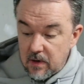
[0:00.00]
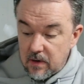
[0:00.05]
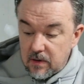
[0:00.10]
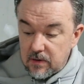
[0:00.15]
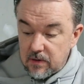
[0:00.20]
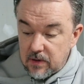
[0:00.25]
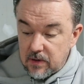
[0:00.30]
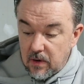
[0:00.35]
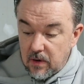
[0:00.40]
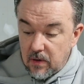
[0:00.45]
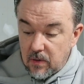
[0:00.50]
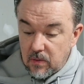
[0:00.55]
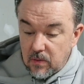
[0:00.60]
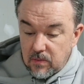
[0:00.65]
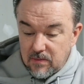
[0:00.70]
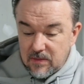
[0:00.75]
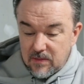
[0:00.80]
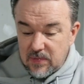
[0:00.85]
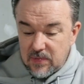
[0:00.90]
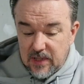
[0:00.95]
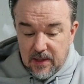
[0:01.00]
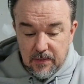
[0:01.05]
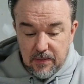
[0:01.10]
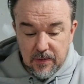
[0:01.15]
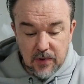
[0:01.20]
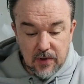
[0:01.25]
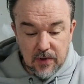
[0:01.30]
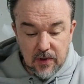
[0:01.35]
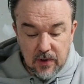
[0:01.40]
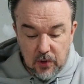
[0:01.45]
So
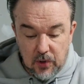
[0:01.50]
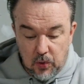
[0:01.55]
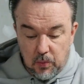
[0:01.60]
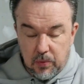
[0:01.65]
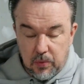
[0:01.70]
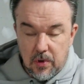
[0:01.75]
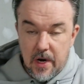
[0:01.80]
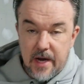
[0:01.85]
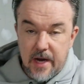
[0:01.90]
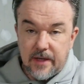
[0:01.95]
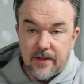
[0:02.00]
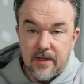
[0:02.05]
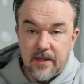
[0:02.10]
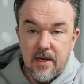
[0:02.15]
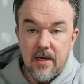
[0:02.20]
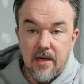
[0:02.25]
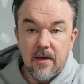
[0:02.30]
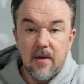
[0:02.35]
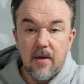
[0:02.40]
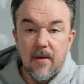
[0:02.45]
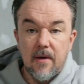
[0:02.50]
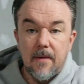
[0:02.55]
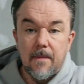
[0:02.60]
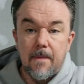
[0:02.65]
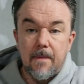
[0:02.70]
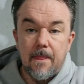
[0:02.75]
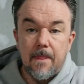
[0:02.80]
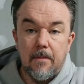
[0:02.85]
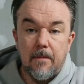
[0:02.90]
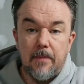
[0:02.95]
seems a little pricey,
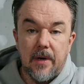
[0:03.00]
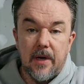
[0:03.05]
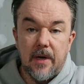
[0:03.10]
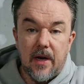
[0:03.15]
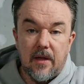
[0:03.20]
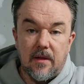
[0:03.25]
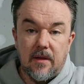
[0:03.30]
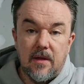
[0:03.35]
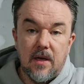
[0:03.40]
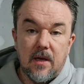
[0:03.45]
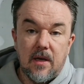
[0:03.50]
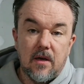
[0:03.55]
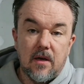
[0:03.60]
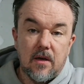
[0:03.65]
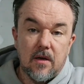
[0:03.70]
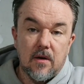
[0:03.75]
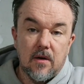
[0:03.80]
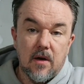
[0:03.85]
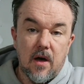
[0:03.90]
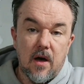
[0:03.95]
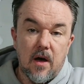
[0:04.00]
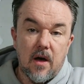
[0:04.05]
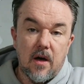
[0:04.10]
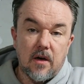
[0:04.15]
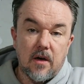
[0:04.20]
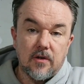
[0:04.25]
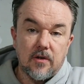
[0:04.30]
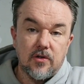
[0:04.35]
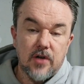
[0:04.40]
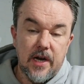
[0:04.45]
but I think
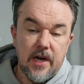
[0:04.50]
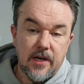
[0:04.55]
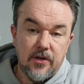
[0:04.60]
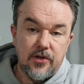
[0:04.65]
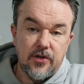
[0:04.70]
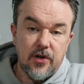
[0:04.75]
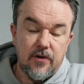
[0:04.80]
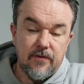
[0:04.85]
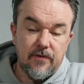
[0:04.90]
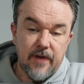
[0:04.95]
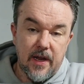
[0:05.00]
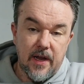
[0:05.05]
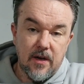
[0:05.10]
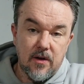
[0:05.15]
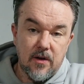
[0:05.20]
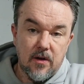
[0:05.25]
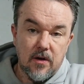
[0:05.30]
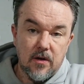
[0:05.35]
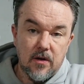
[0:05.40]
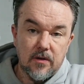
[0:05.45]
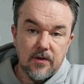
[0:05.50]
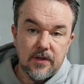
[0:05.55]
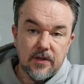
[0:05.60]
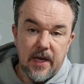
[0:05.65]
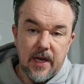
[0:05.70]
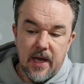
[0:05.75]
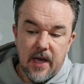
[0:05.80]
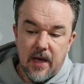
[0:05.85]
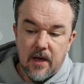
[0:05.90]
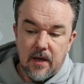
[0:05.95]
train show vendors
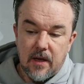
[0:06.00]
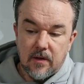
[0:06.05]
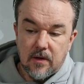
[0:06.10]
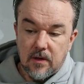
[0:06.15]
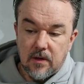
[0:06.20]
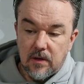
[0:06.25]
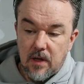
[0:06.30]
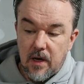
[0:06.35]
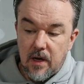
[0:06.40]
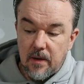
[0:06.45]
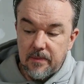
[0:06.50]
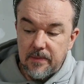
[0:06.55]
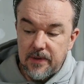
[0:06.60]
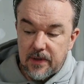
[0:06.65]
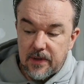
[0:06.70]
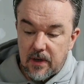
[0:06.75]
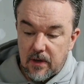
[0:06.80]
and clubs that